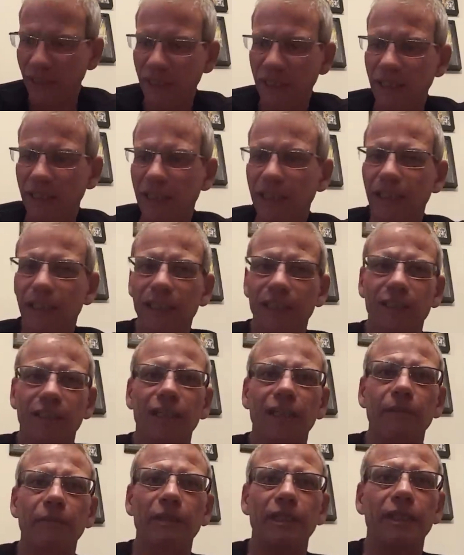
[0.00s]
this is
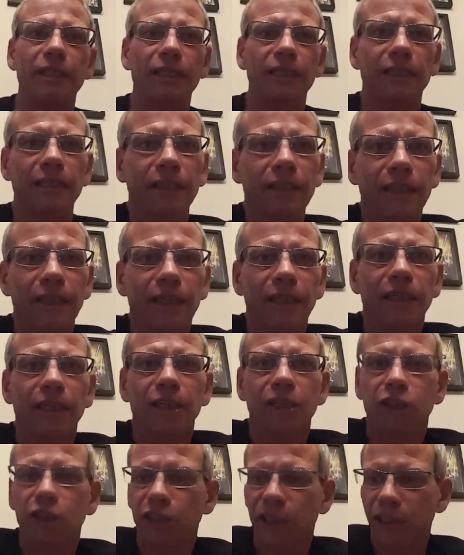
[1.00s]
going to be
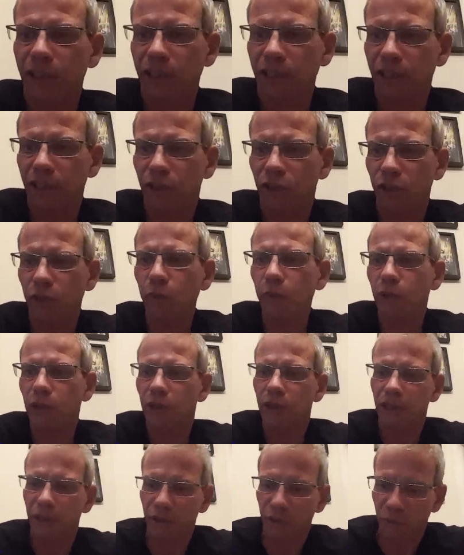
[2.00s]
just a short
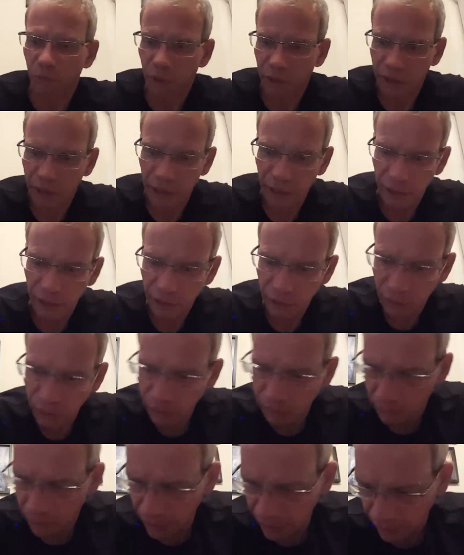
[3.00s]
guide of what he
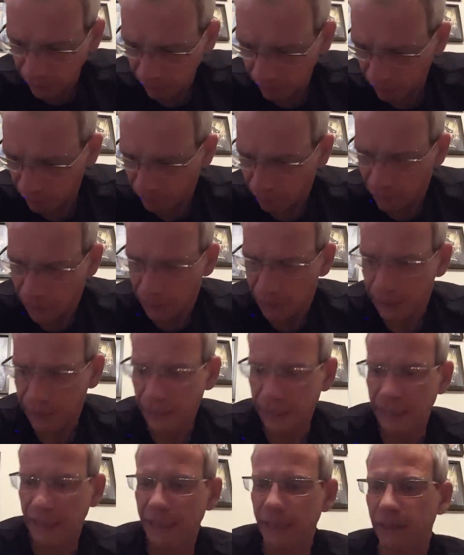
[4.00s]
got me.
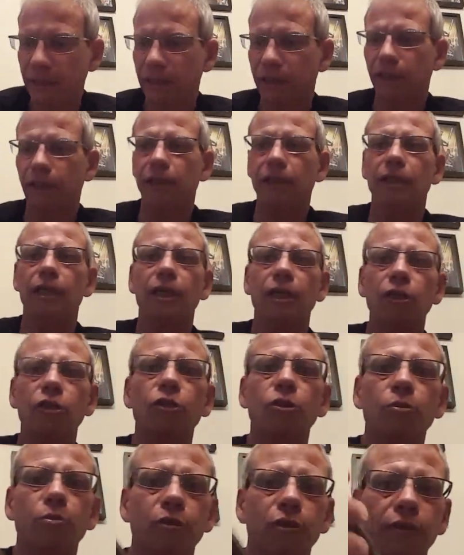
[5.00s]
Now, his
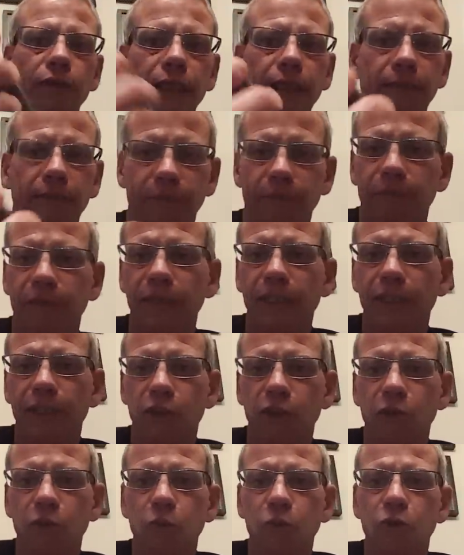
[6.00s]
local brewery is
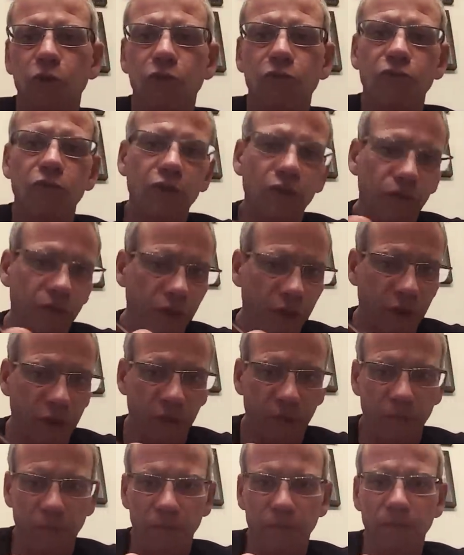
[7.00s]
called Rochefort,
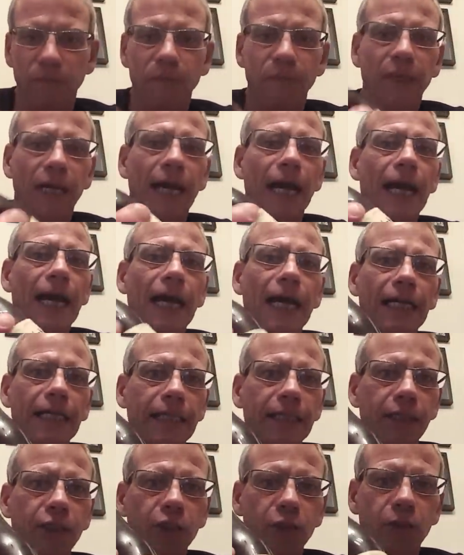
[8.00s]
and
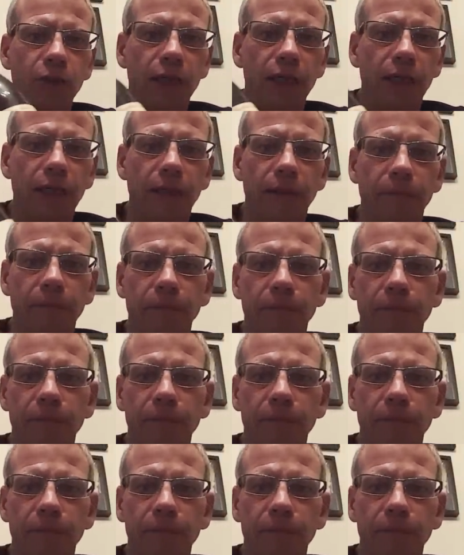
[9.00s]
they do um,